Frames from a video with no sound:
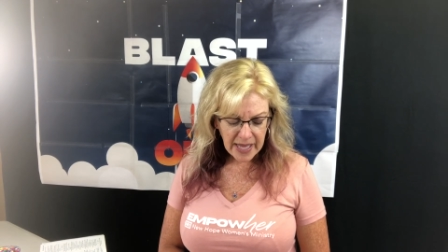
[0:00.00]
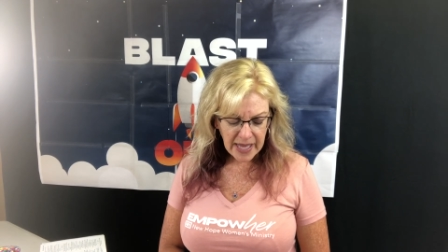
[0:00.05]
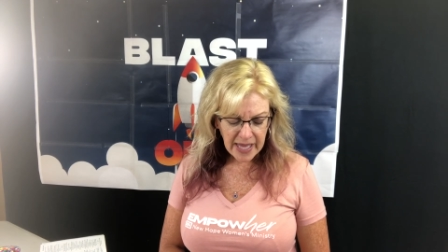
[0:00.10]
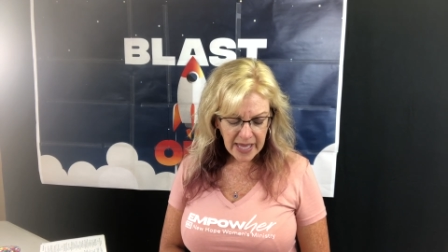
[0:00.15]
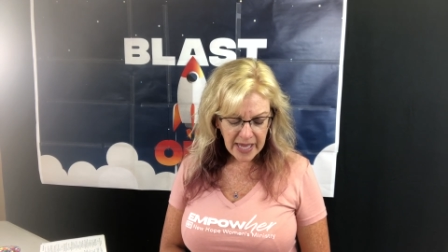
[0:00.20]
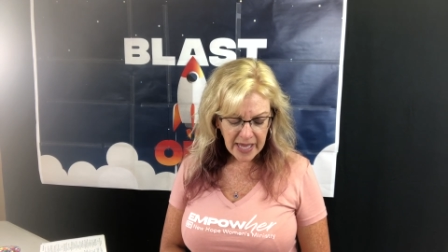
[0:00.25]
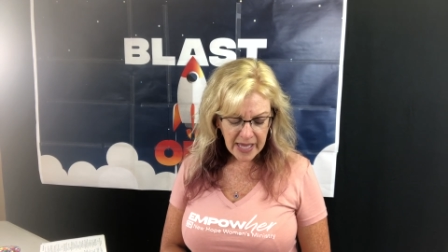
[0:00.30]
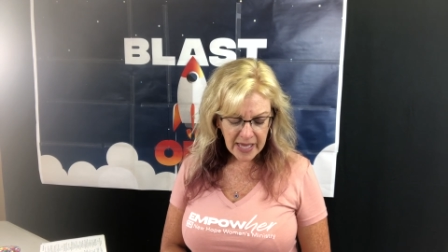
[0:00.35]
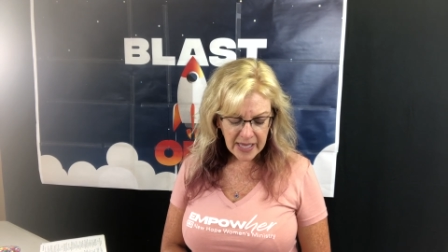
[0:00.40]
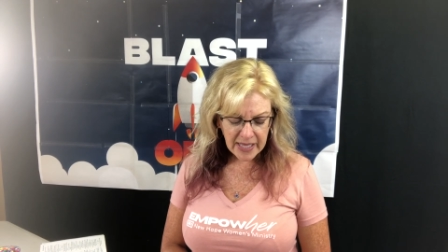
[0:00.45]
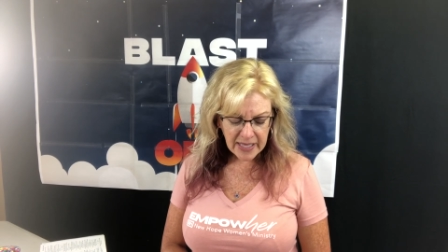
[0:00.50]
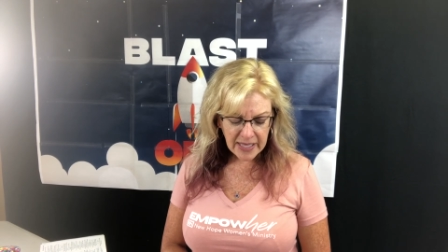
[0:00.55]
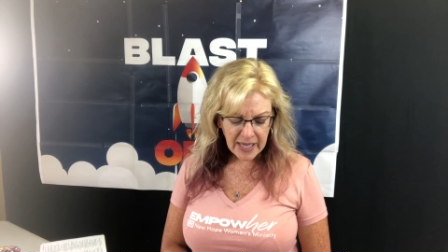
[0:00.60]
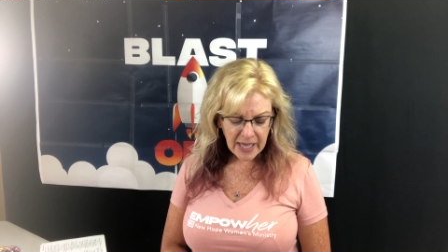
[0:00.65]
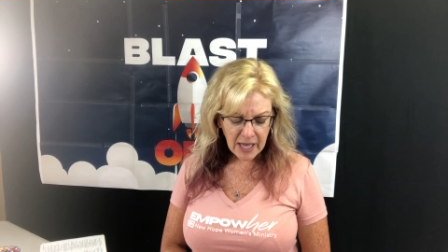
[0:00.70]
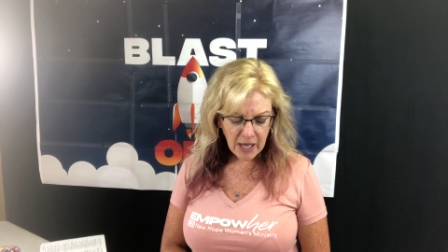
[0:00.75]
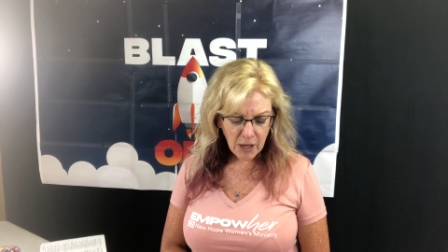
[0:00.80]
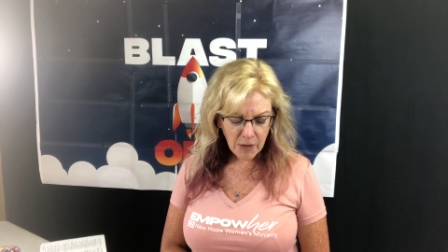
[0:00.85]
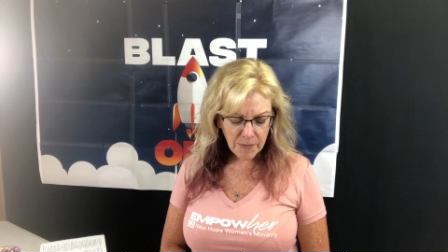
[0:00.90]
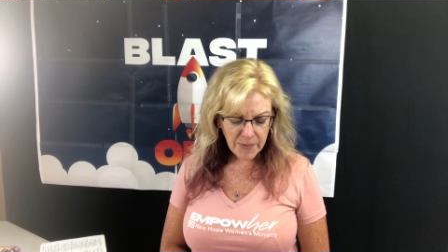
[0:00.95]
and
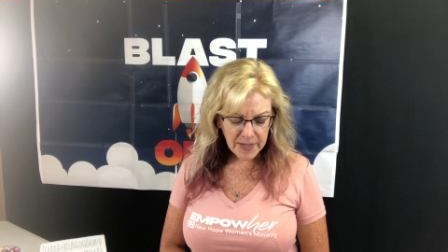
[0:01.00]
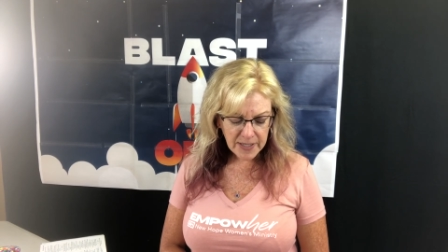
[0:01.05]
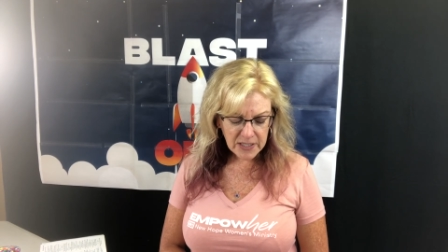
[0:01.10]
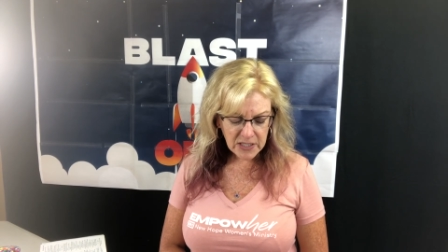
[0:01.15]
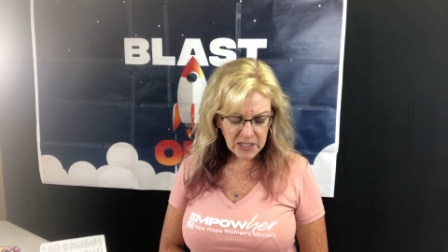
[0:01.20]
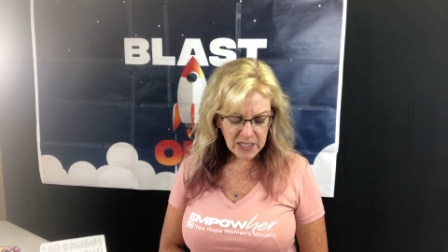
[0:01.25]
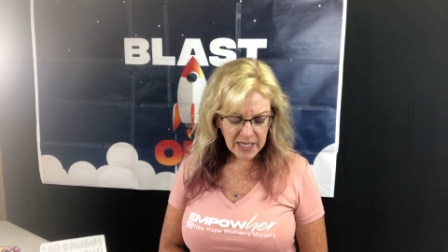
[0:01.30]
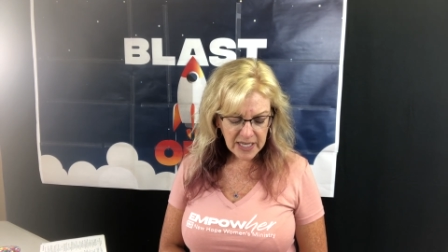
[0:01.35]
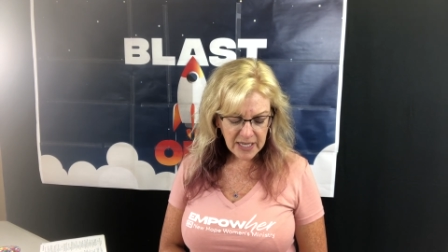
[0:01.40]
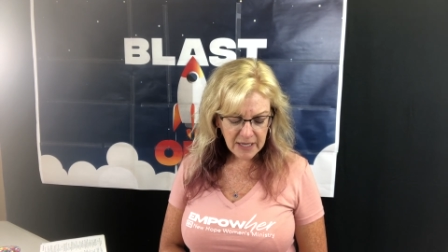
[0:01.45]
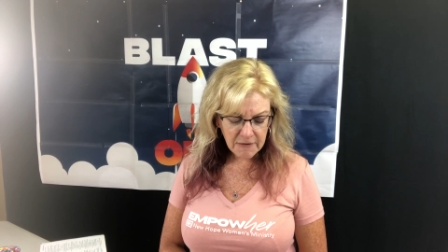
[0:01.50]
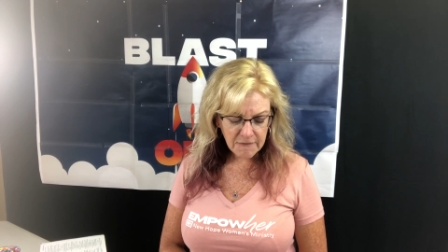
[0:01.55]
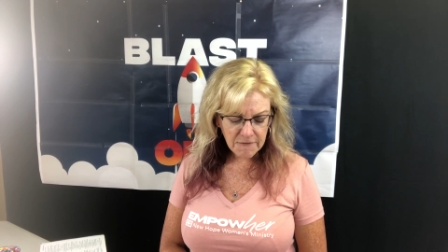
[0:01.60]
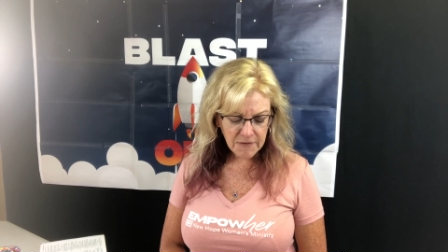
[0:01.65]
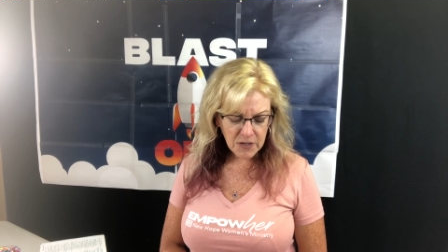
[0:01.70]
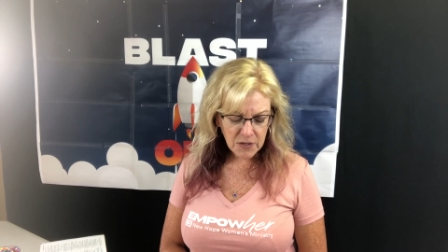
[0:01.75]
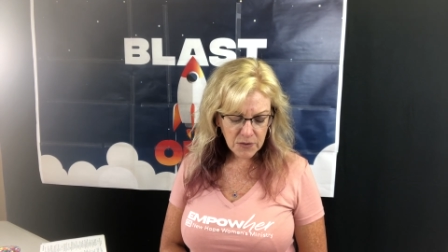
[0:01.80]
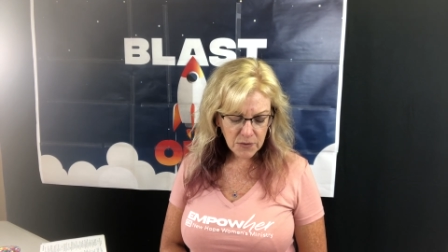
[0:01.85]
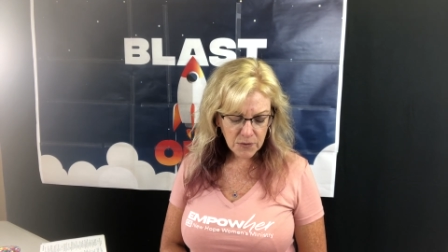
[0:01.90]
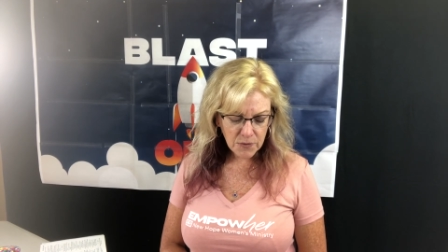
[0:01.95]
help us to give
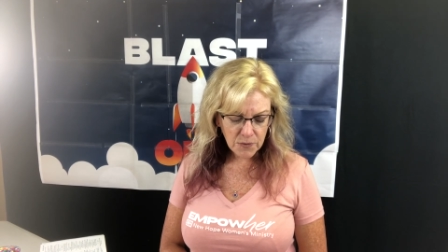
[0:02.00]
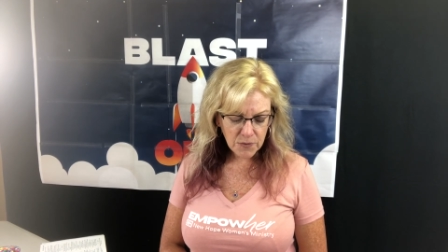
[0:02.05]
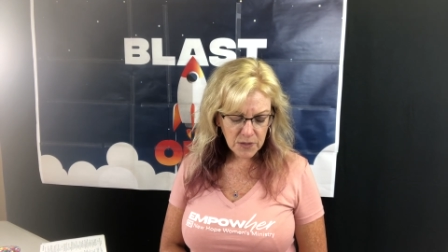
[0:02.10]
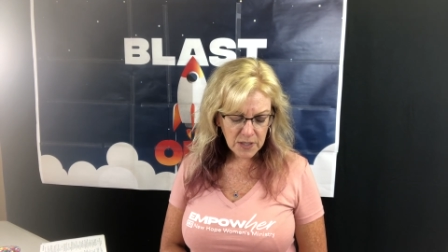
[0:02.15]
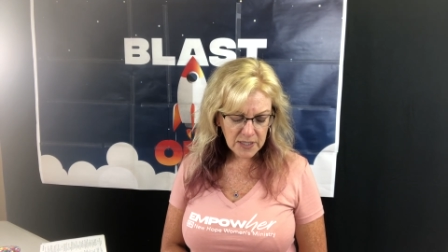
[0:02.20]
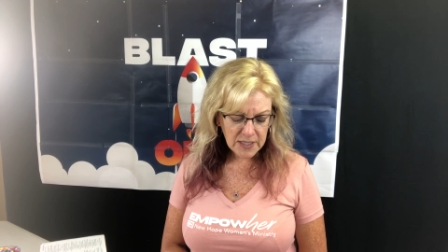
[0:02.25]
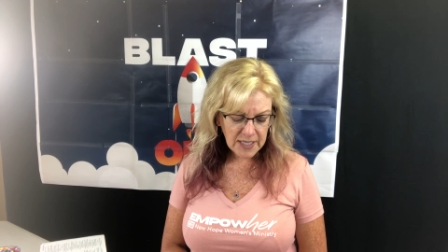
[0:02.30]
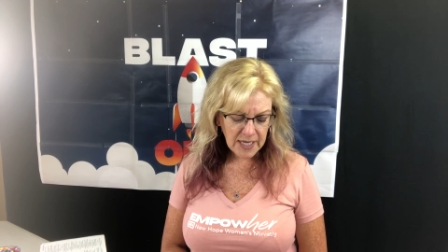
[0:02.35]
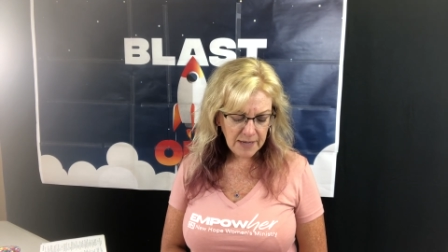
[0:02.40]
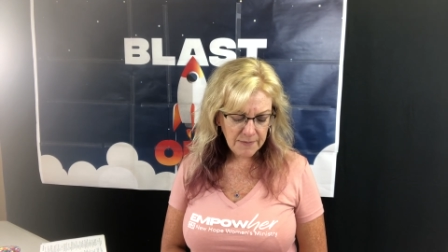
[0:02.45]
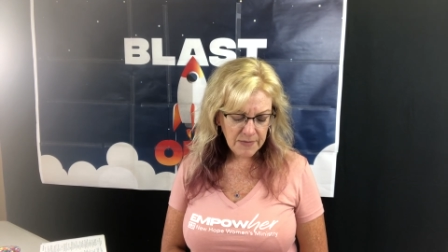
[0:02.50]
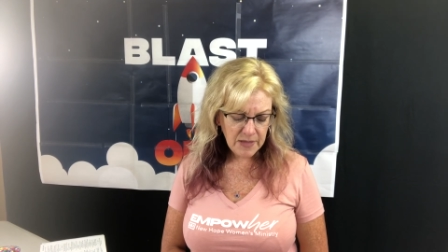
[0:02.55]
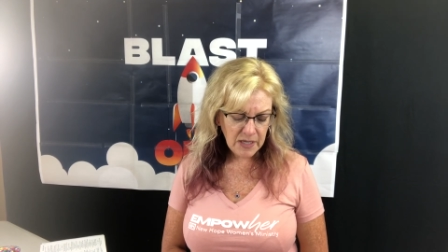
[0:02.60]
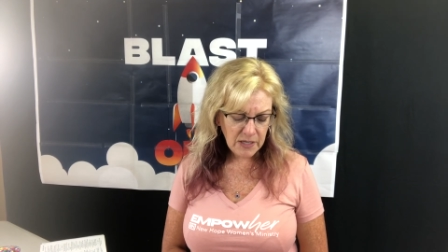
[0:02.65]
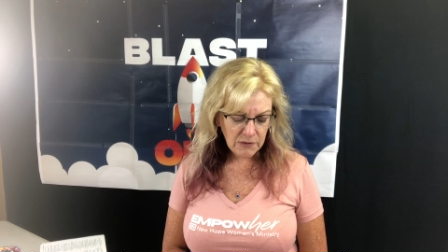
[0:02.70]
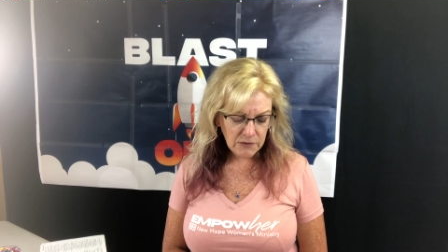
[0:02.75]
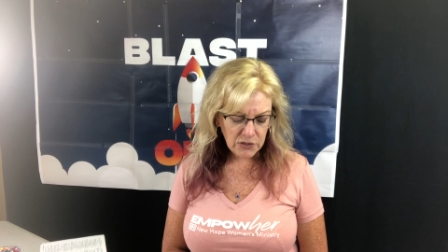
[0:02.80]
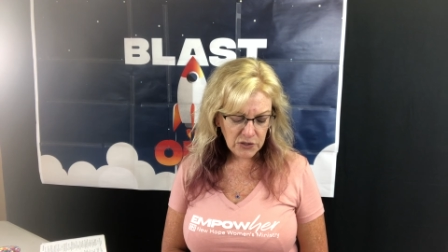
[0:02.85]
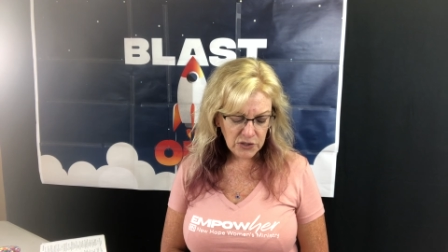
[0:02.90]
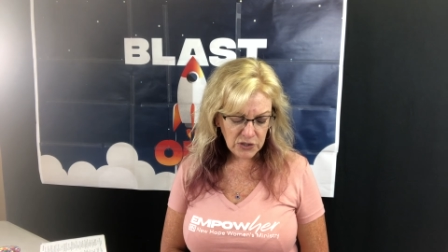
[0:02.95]
you the time that
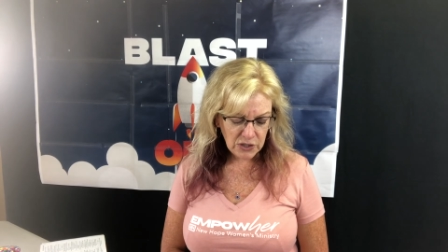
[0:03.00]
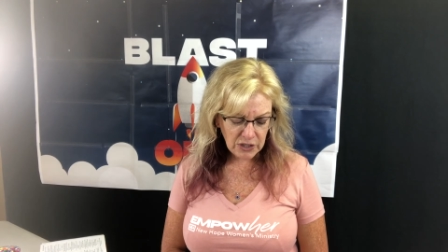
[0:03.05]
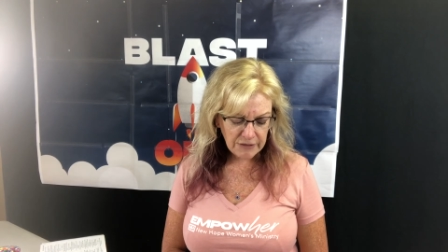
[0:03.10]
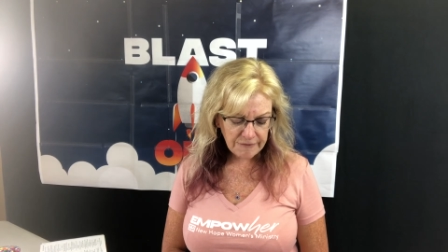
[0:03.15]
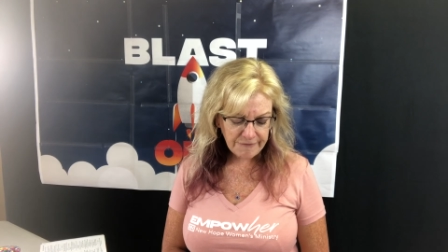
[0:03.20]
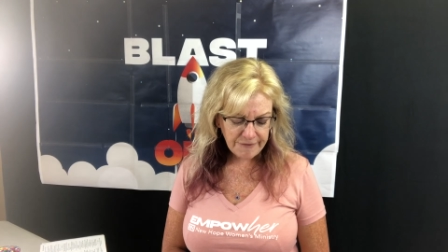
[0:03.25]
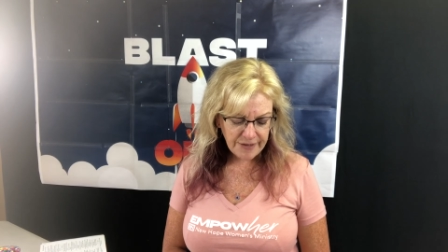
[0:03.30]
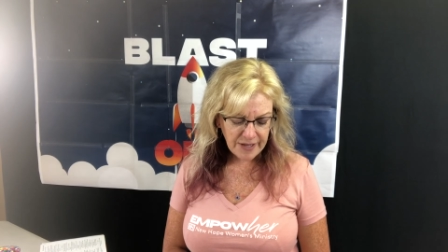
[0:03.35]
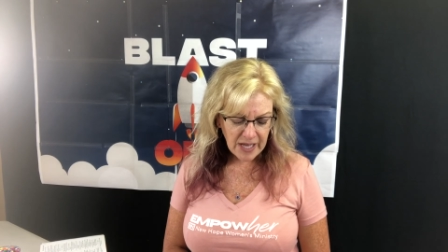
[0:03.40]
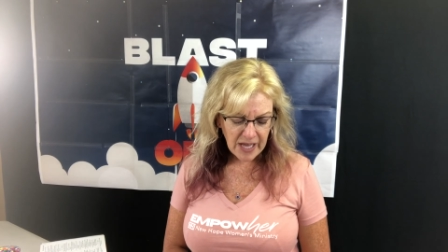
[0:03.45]
you deserve.